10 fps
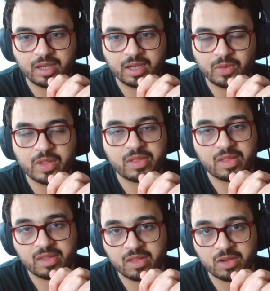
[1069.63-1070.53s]
once
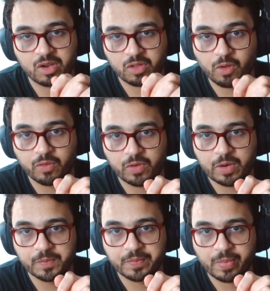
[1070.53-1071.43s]
the season is
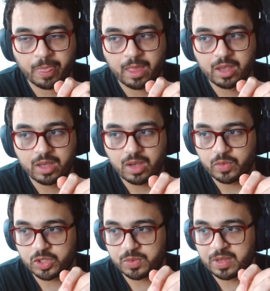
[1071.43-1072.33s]
over,
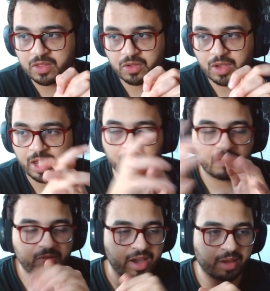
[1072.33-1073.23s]
which means you end up
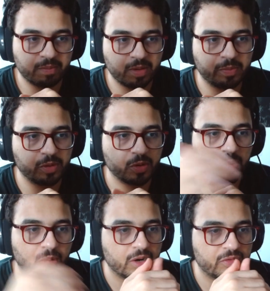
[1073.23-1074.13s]
fighting people
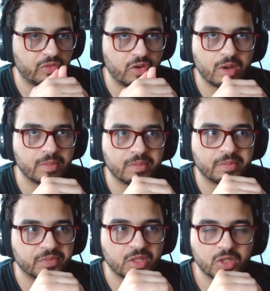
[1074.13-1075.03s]

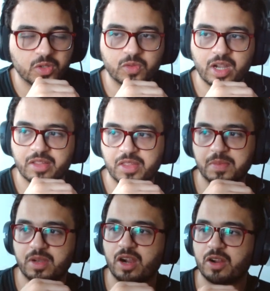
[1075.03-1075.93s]
who've got
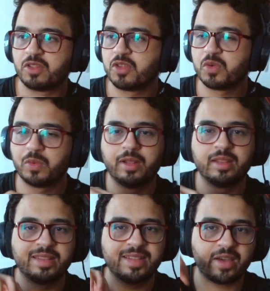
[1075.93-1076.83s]
some cards you
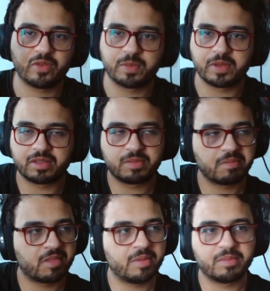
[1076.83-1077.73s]
will never beat.
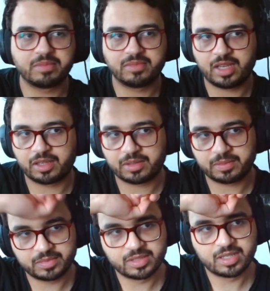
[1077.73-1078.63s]
Some like
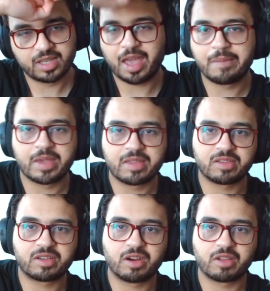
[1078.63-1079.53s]

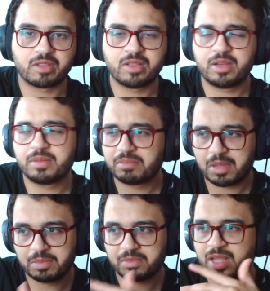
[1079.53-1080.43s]
amazing cards.
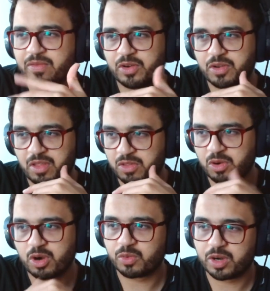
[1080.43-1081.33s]
Not never is a
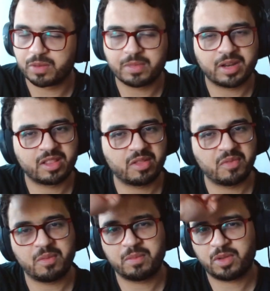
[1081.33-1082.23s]
strong word, but
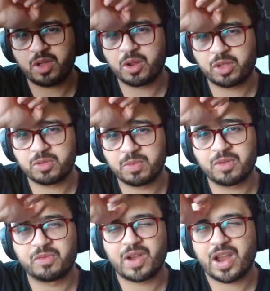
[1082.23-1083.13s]
it's going to
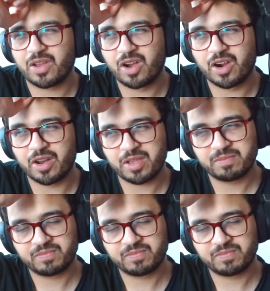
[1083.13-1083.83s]
be very hard